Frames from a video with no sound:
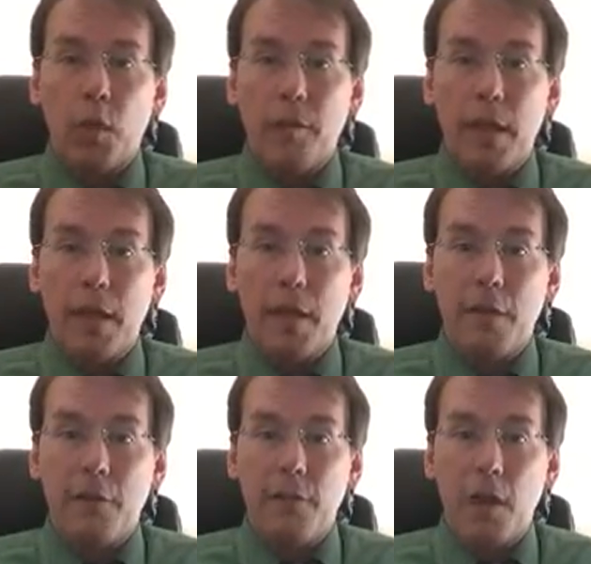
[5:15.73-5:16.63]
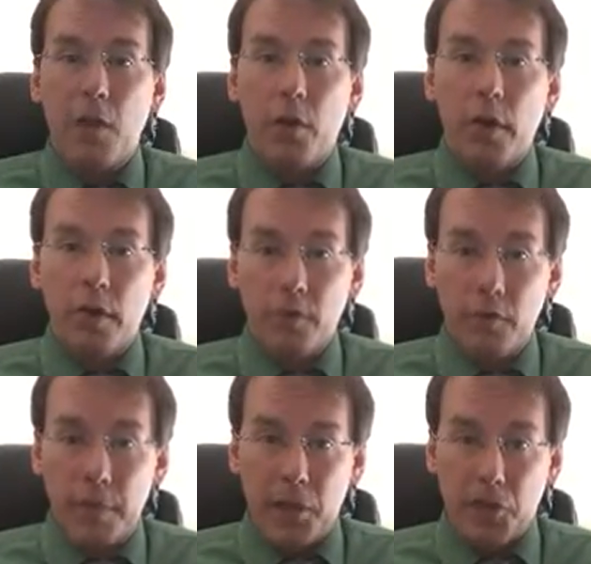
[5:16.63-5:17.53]
we may get very
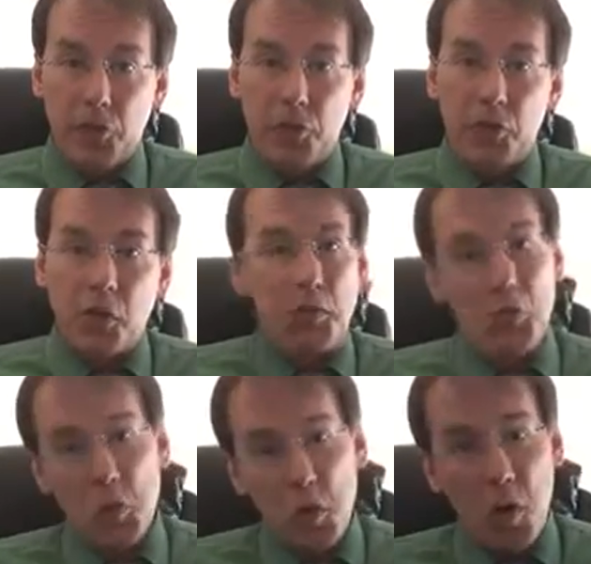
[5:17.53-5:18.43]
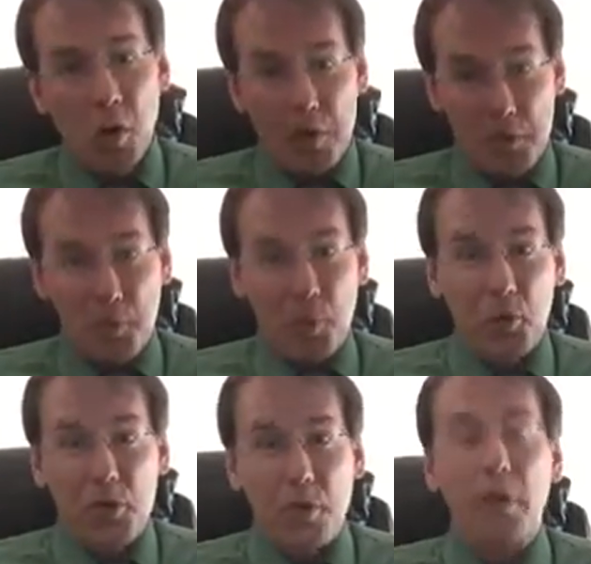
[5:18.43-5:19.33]
different pictures of who you are as a
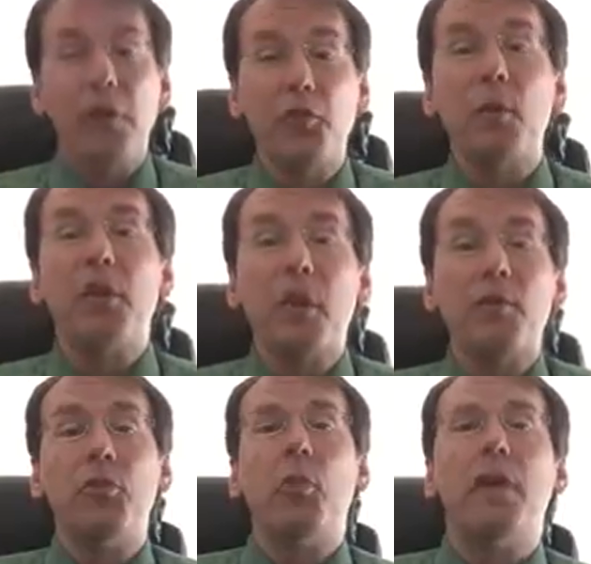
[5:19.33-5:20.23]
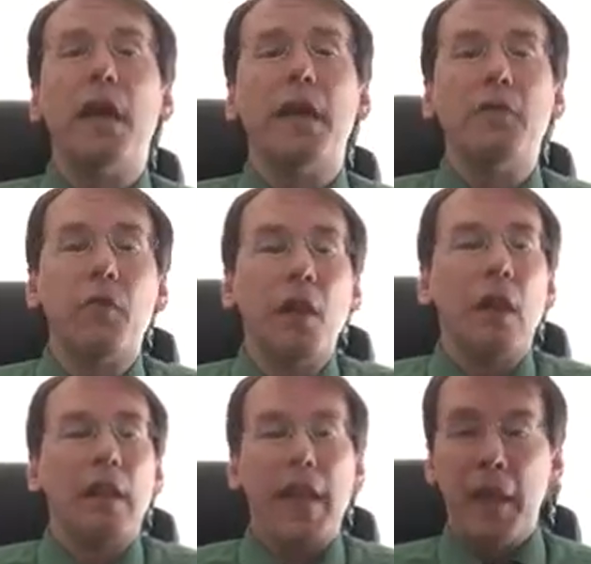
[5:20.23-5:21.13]
person, or at least when it comes to what kind of
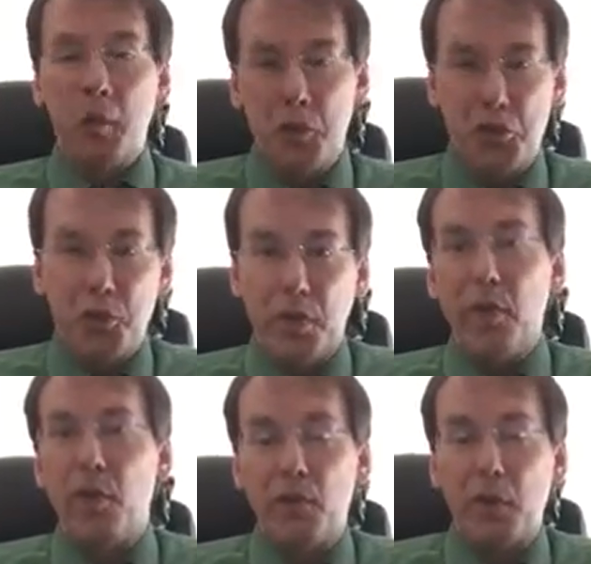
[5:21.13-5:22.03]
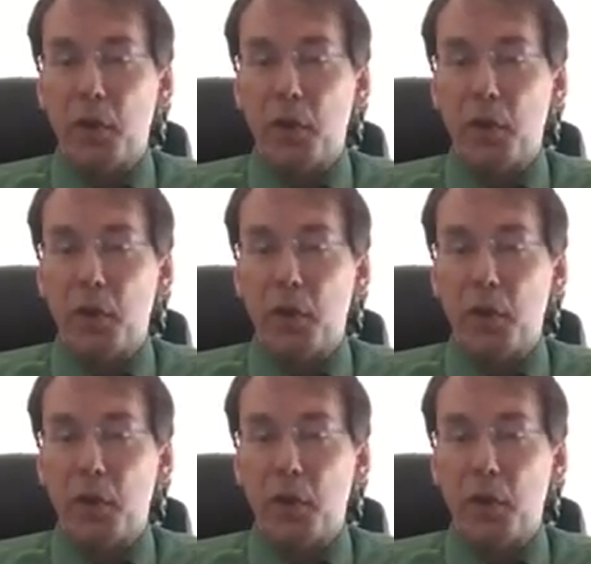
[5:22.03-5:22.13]
language you use,